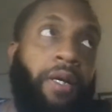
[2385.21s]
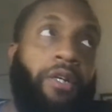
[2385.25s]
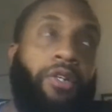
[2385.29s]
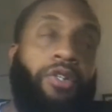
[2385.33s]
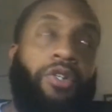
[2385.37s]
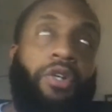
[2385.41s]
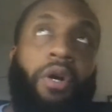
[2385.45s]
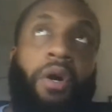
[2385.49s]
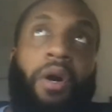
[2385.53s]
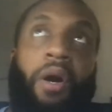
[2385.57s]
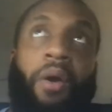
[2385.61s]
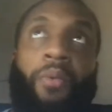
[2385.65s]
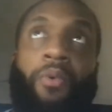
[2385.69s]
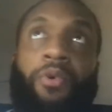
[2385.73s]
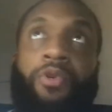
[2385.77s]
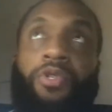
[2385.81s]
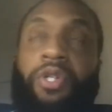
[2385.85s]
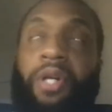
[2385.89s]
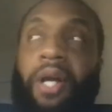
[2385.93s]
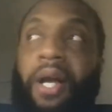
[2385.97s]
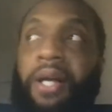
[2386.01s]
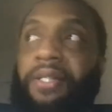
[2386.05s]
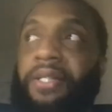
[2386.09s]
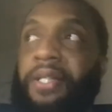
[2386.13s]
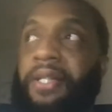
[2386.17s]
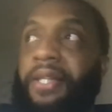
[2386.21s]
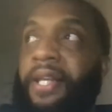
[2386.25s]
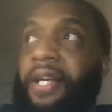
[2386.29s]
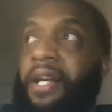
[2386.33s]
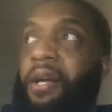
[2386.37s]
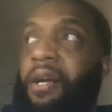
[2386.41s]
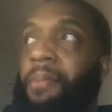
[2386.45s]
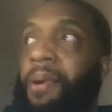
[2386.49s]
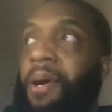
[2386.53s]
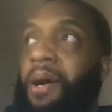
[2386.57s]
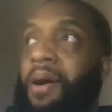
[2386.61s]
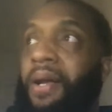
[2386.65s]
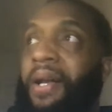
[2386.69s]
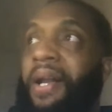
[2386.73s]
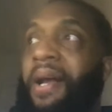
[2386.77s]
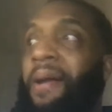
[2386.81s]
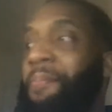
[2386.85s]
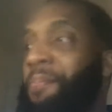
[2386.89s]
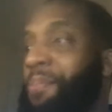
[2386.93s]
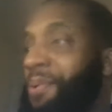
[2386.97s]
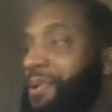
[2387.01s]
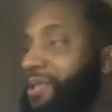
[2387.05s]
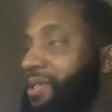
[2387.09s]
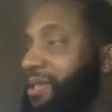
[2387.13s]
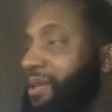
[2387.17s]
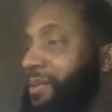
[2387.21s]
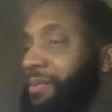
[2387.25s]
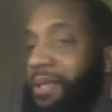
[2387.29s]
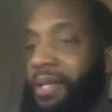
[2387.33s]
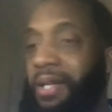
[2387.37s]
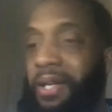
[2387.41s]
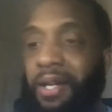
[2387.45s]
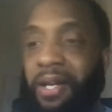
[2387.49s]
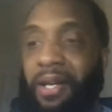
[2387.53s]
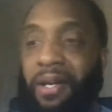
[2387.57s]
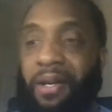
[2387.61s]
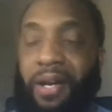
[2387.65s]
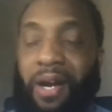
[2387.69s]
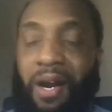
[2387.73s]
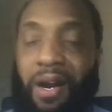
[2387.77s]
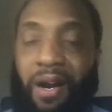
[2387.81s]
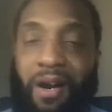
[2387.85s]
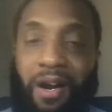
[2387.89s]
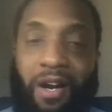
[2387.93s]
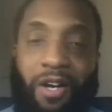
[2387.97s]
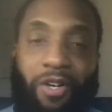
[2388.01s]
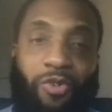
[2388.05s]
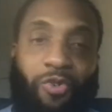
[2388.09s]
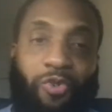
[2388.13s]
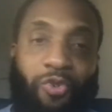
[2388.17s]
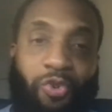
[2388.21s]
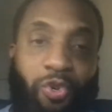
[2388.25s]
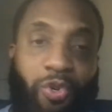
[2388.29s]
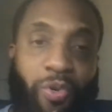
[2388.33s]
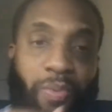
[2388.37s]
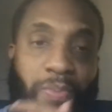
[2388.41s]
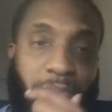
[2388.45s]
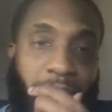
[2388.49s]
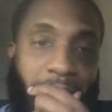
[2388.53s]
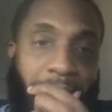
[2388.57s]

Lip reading: So I want you guys to think about, and I put something in our group